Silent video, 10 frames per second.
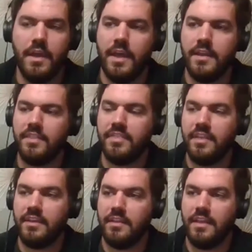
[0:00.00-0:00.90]
And I
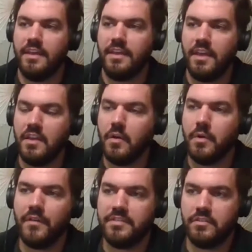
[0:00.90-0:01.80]
think, we
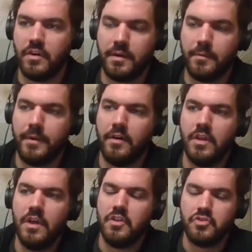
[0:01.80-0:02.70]
obviously talk about
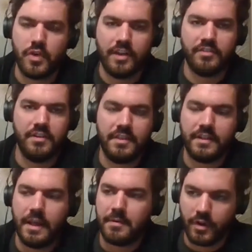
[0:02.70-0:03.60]
the tragedy of the
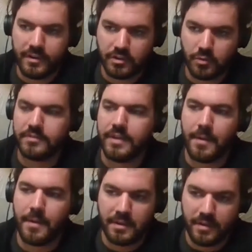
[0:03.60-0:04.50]
climate crisis, what's
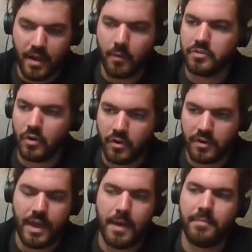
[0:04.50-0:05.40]
happening now, what's already
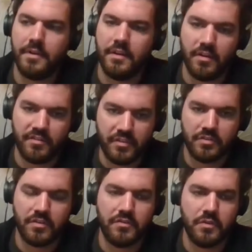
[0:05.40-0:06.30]
happened, and our fears
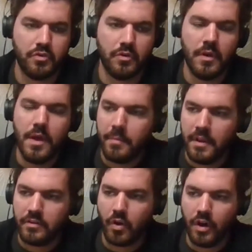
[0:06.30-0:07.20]
for the future. But
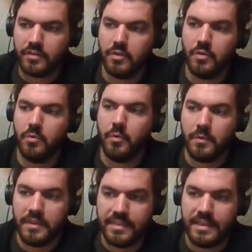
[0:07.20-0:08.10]
it's also, when
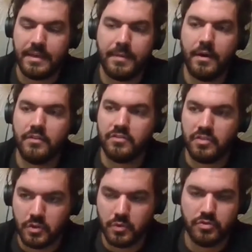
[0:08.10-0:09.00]
we think about
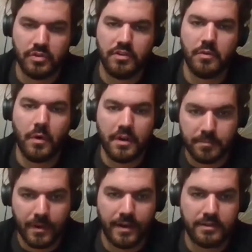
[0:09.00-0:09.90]
solutions and what is
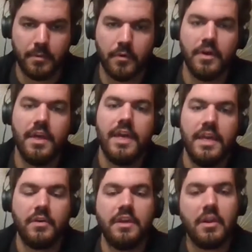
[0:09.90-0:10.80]
possible,
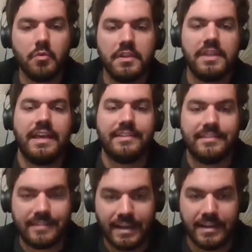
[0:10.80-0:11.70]
you can get really
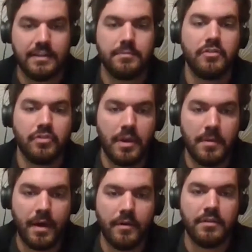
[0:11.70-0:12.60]
excited, especially
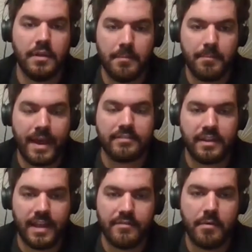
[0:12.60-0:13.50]
about the impacts it
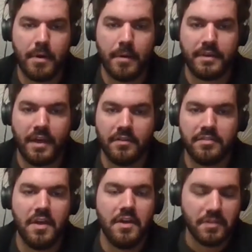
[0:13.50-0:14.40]
could have on public health.
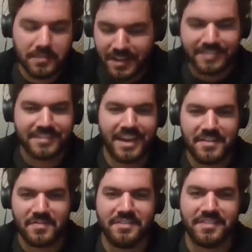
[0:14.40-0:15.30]
So let's get excited
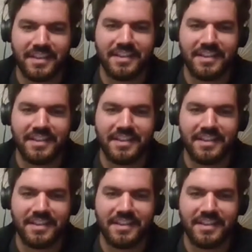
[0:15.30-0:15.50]
for a second.